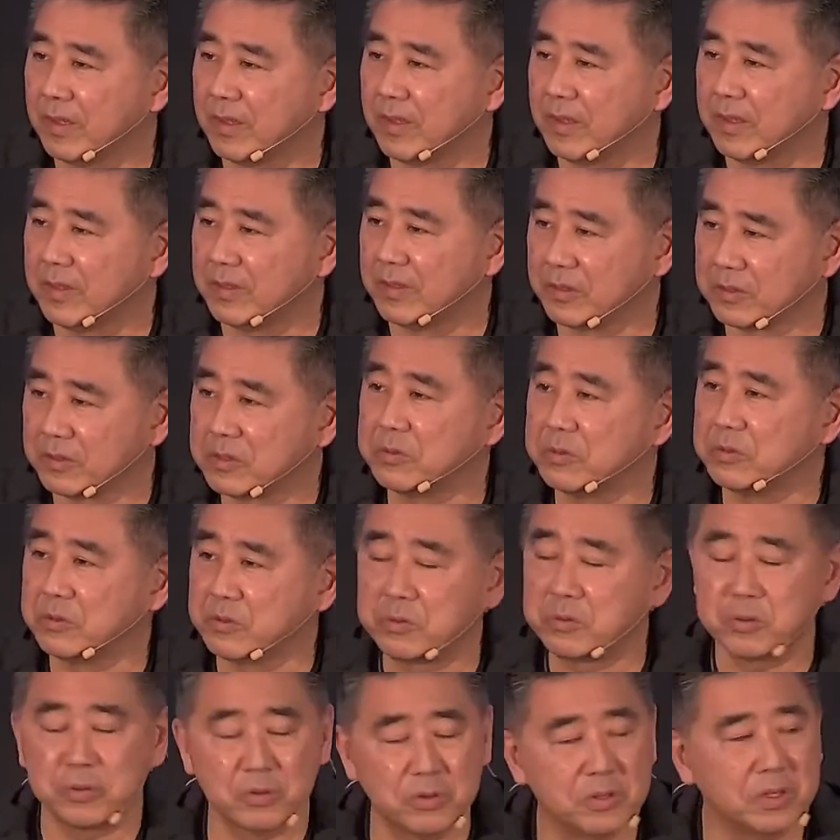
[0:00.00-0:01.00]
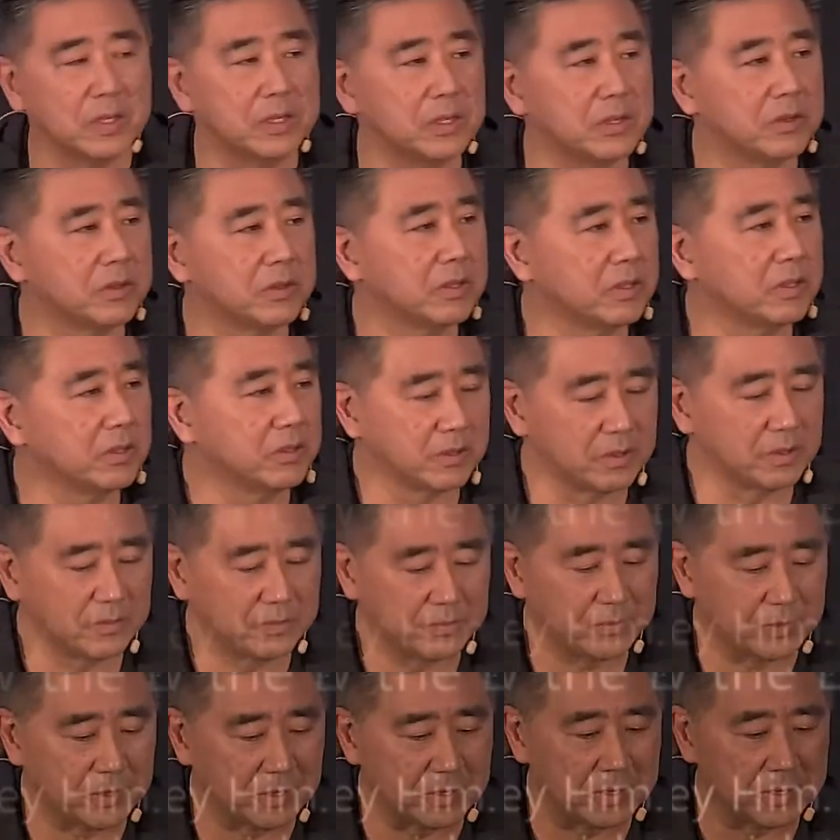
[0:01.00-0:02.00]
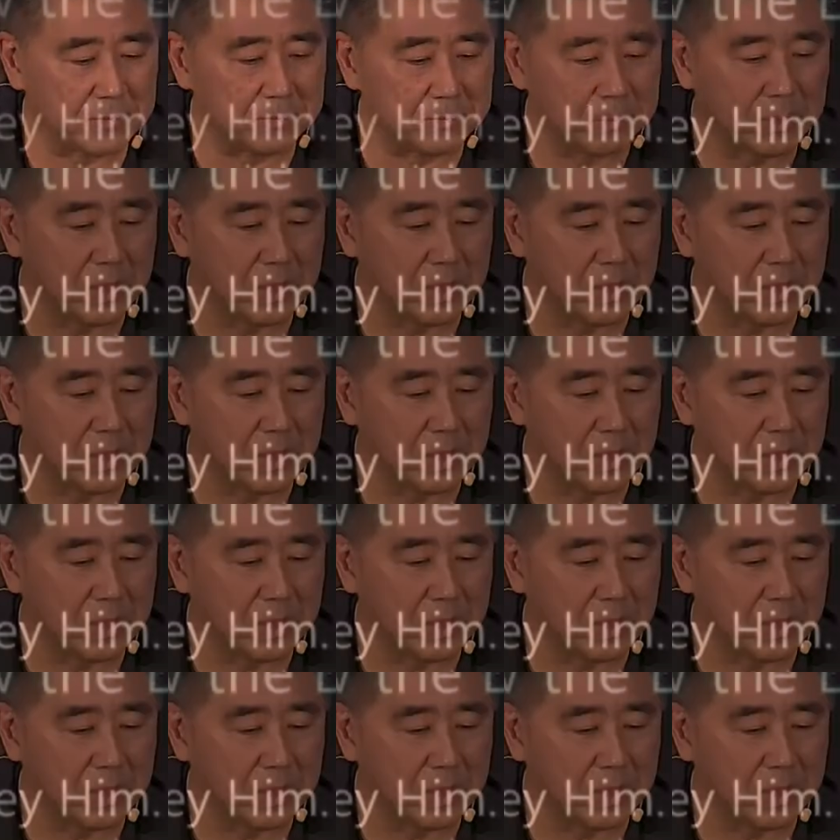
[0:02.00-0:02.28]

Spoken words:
Those who truly know the Lord fear him.